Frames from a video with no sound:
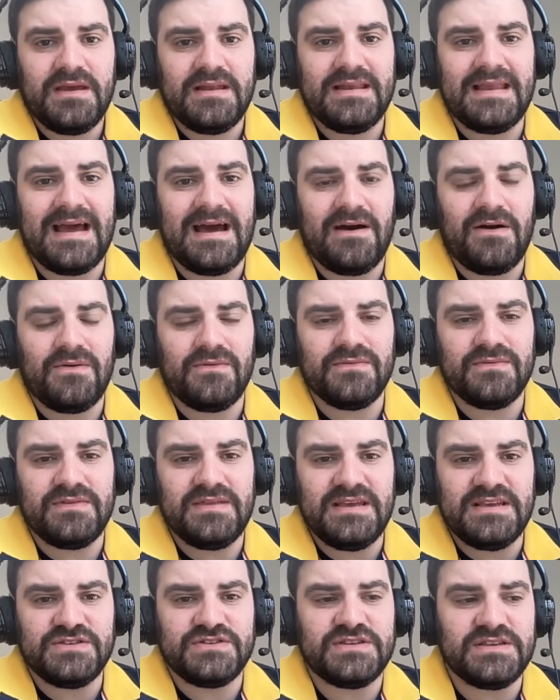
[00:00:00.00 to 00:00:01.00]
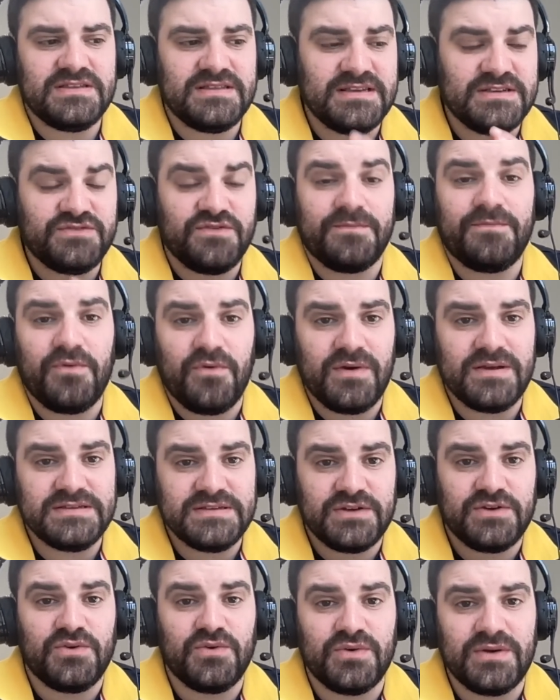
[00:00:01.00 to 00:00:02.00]
Now, these this report is
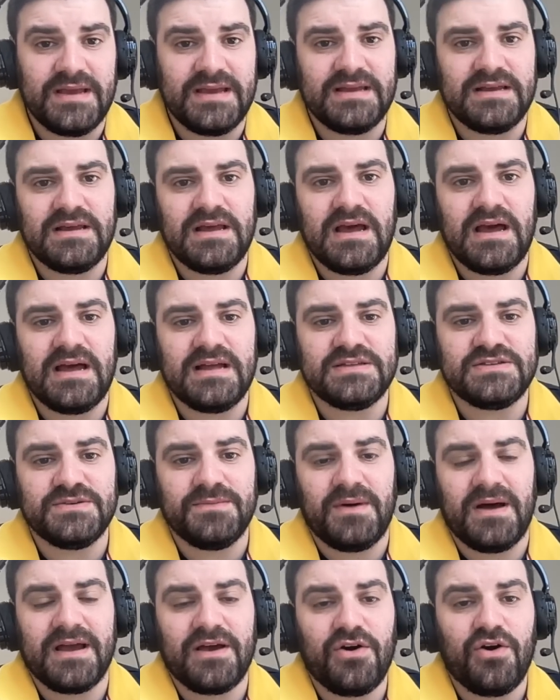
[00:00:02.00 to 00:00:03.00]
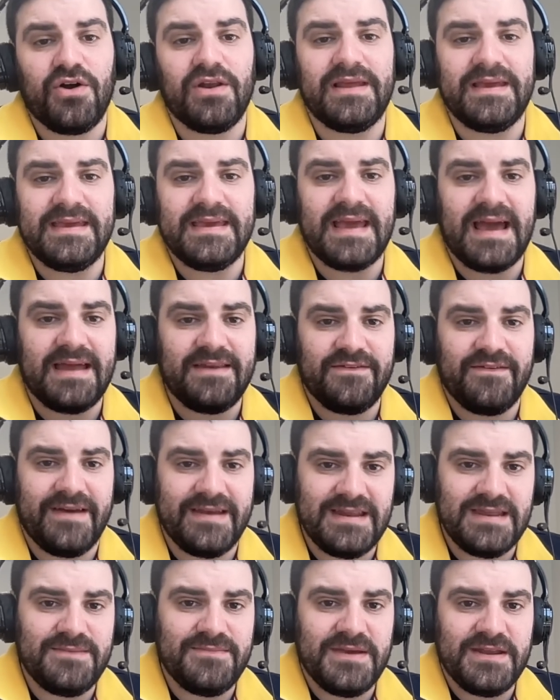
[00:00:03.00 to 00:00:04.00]
according uh, to my colleague at
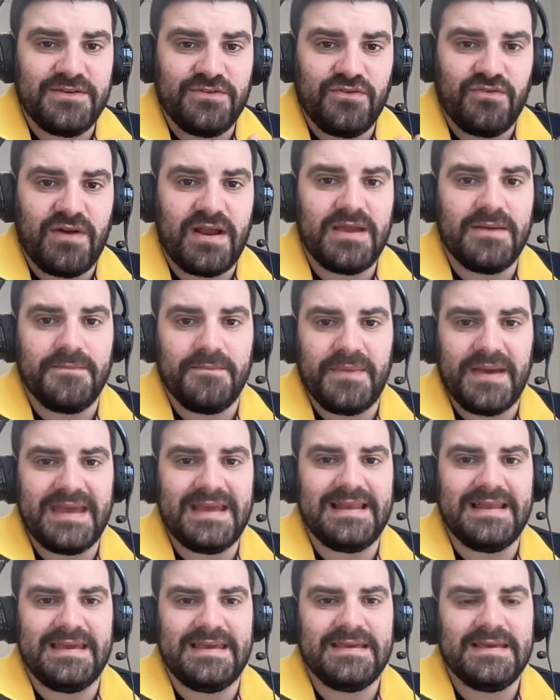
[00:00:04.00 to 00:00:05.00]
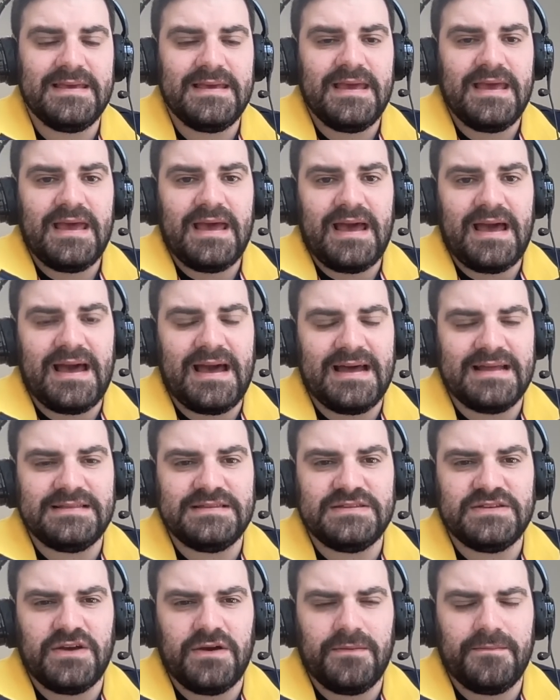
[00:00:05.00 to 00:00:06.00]
90 Min, Graeme Bailey,
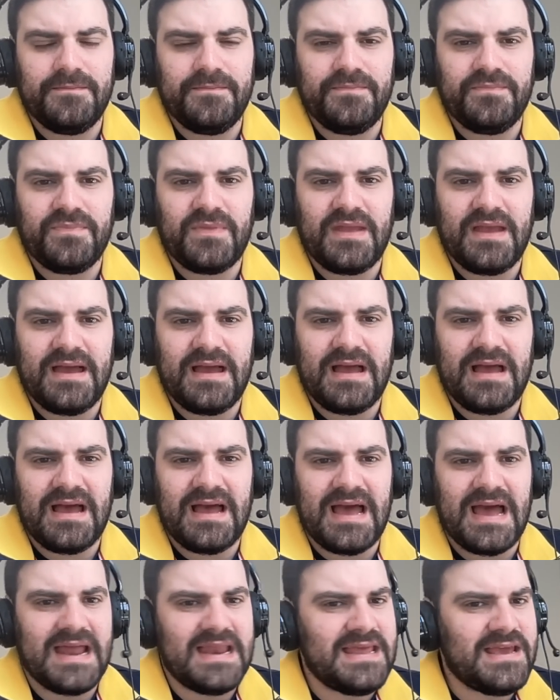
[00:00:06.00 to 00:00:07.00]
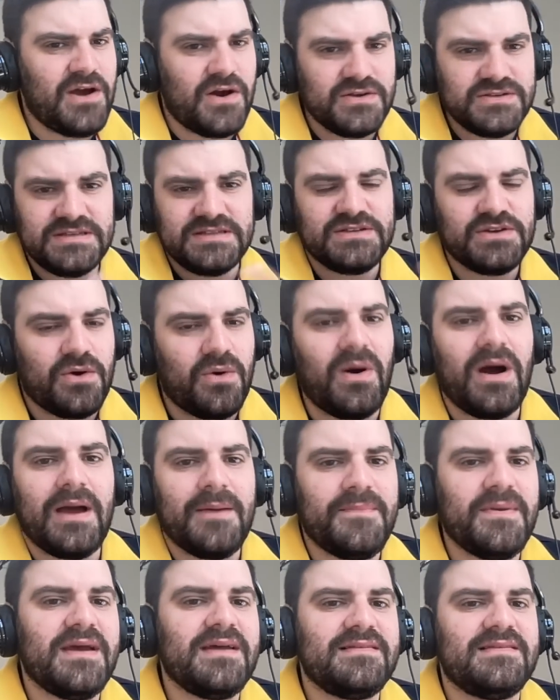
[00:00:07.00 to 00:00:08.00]
and um, and he goes into quite a
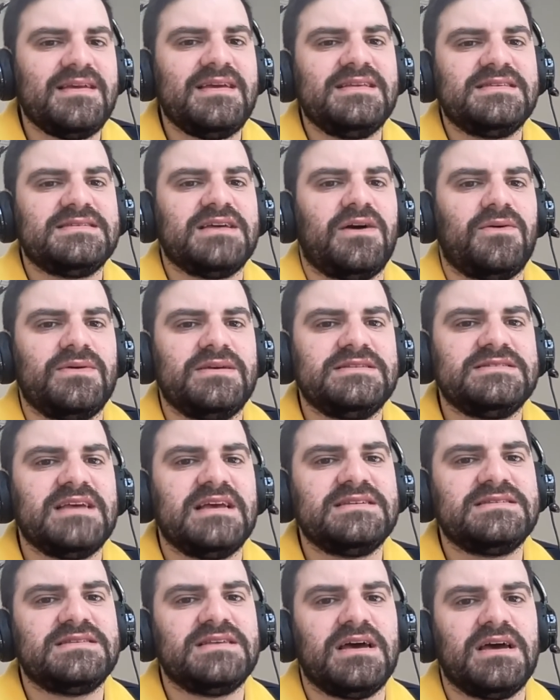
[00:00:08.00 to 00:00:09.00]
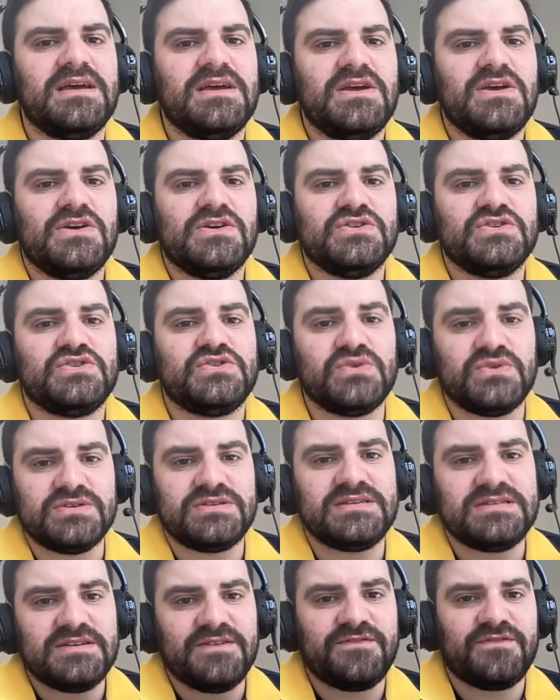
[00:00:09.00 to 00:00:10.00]
bit of detail. He says that
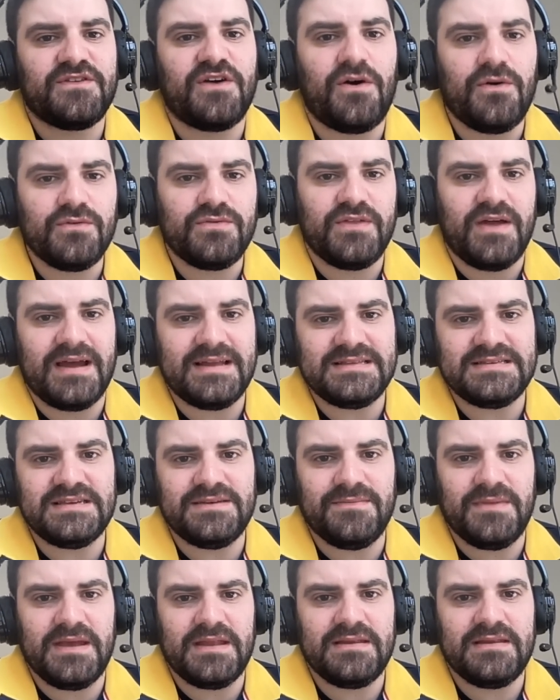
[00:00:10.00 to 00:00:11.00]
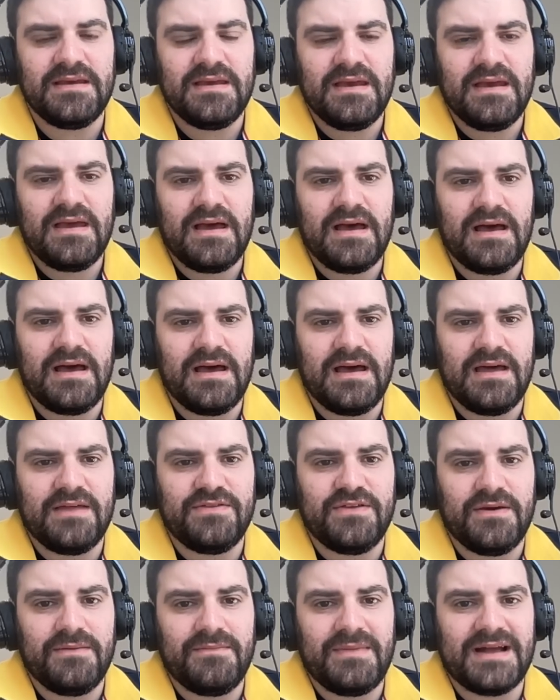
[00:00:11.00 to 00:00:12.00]
sources have told 90 Min uh,
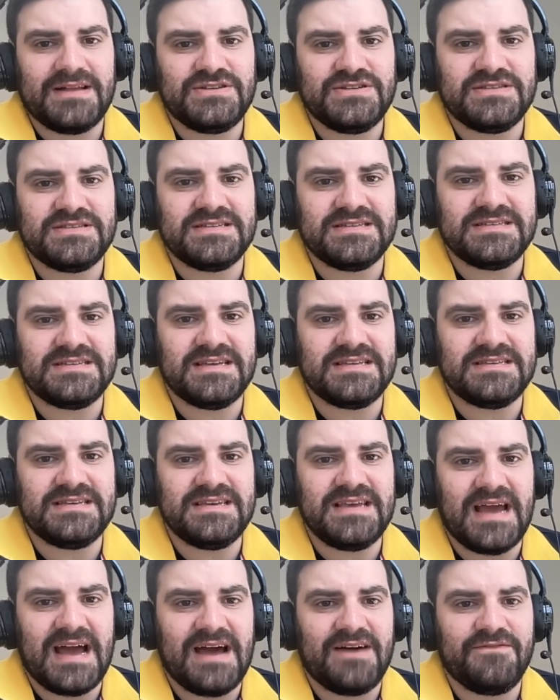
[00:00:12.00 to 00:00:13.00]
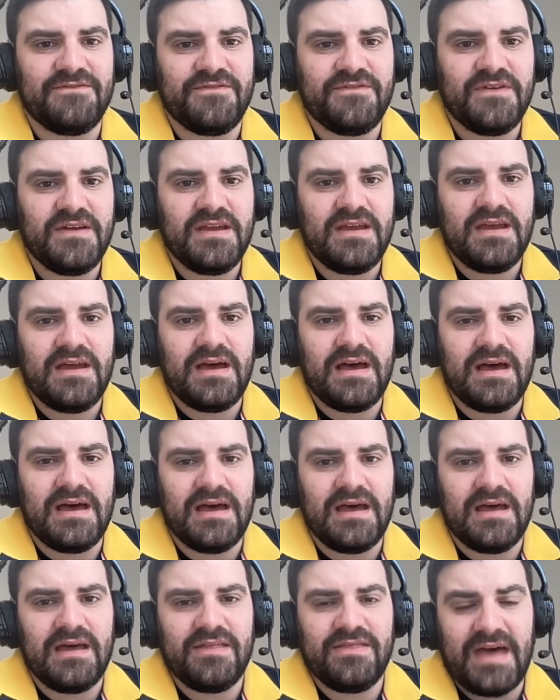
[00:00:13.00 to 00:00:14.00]
that Manchester City have.
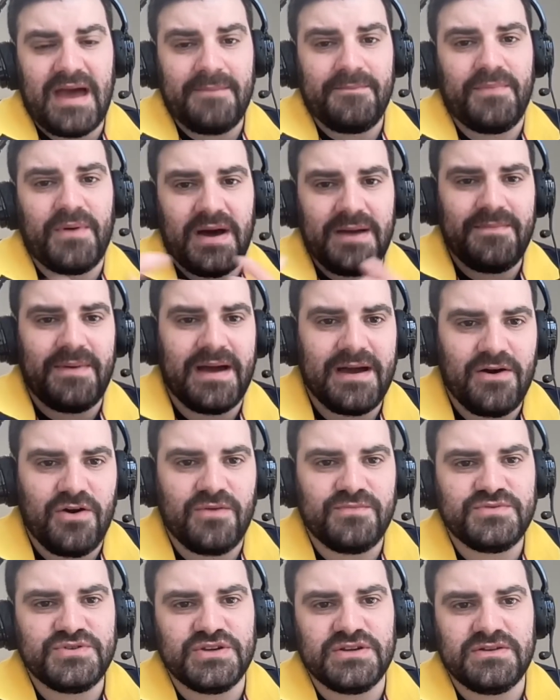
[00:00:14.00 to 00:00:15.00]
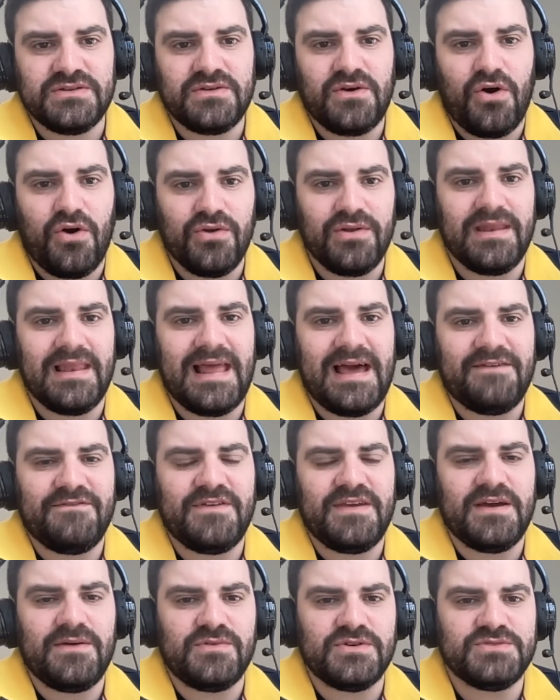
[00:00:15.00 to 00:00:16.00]
Uh, that buyback option on
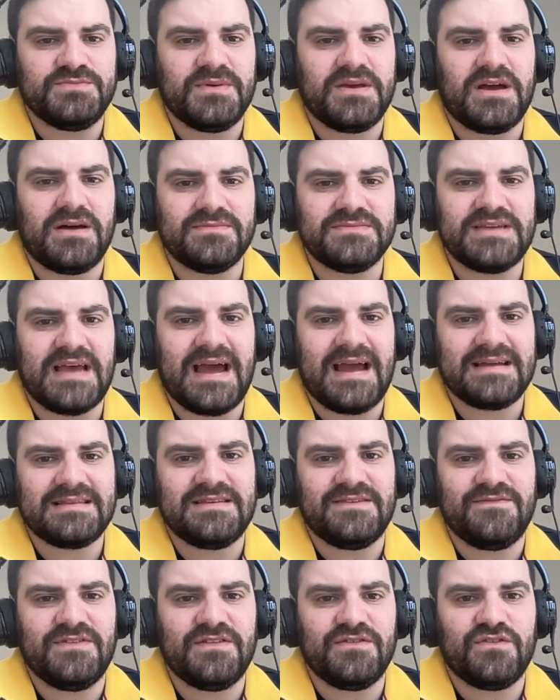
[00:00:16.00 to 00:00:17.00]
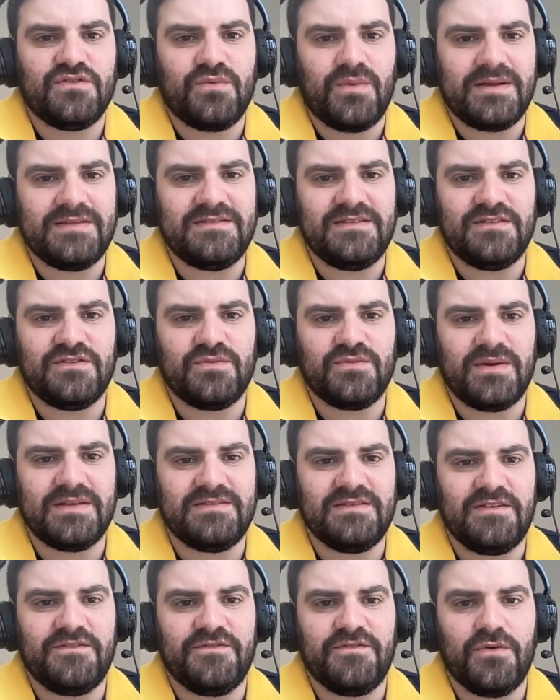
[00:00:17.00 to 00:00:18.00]
Lavia, which becomes active in
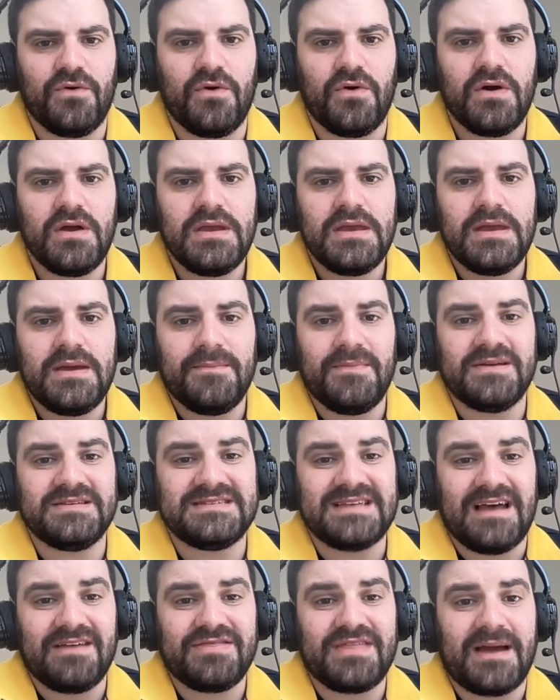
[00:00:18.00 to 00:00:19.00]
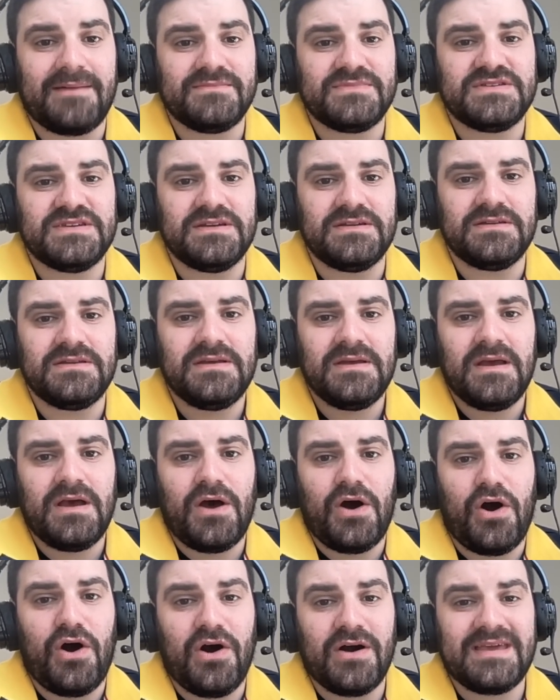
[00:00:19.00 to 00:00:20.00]
2024. But Southampton
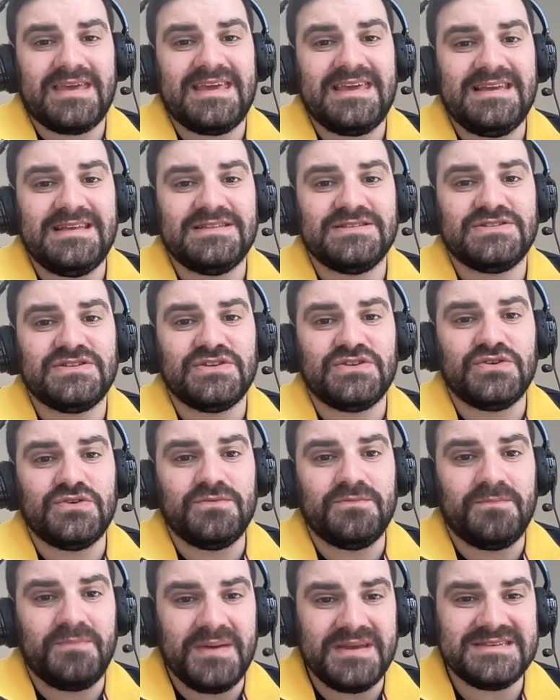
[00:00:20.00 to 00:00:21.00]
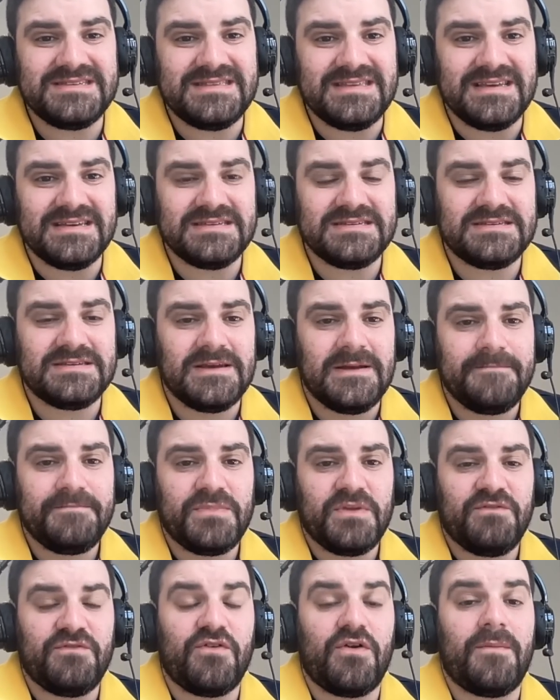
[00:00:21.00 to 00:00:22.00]
are keen to do business
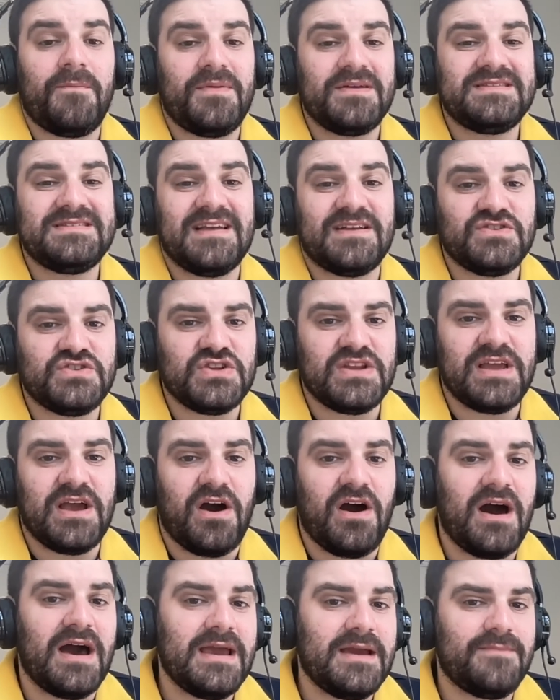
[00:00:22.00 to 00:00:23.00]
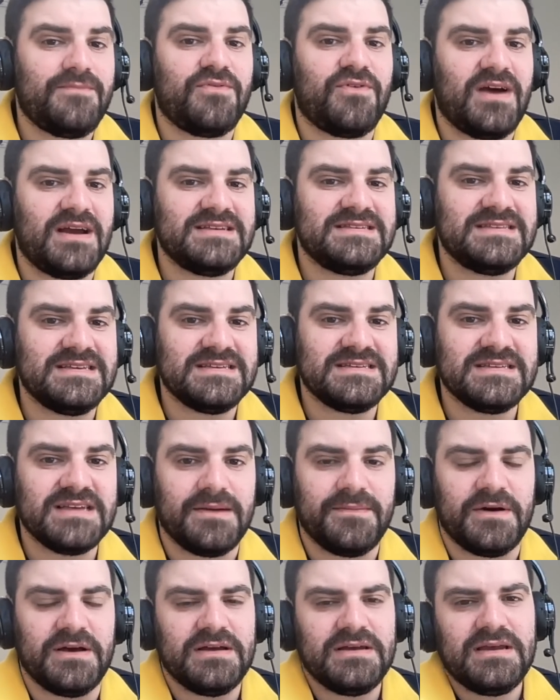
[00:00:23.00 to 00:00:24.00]
for a potentially higher price this
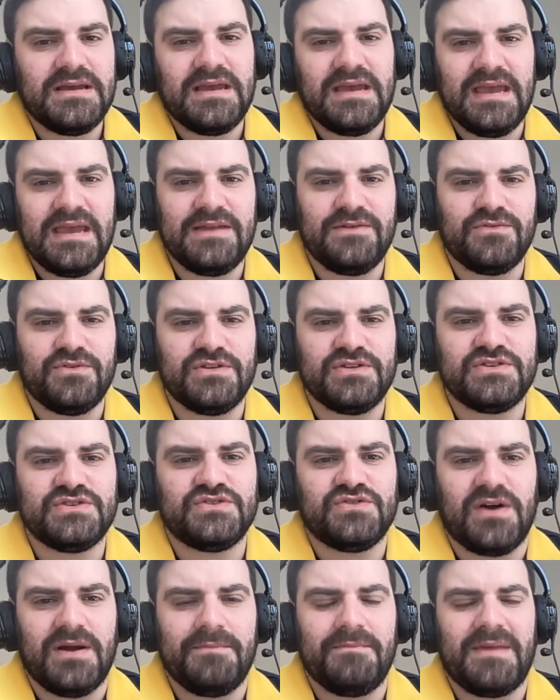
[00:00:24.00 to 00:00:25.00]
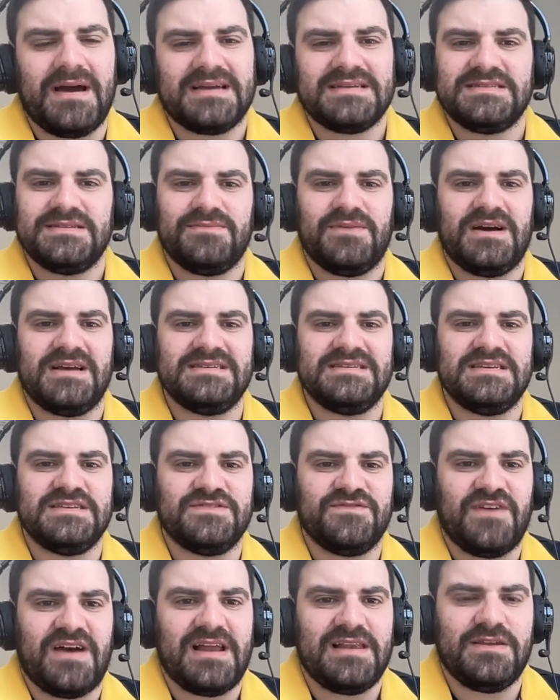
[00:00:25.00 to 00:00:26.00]
summer in order to try and maximise his
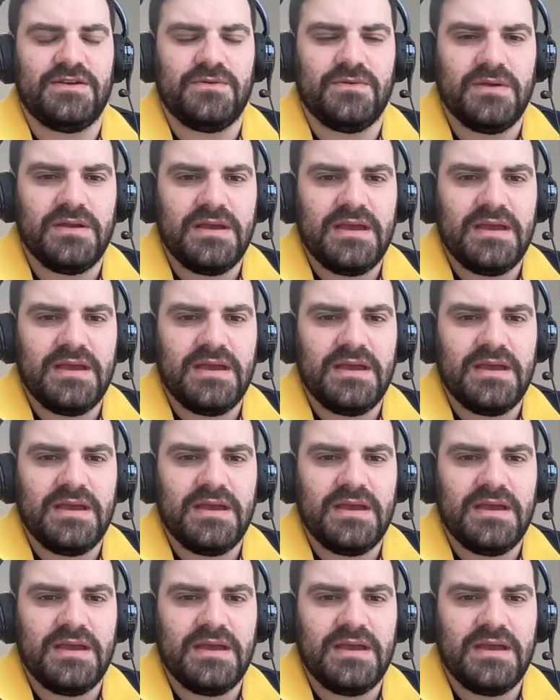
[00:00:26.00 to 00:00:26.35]
value.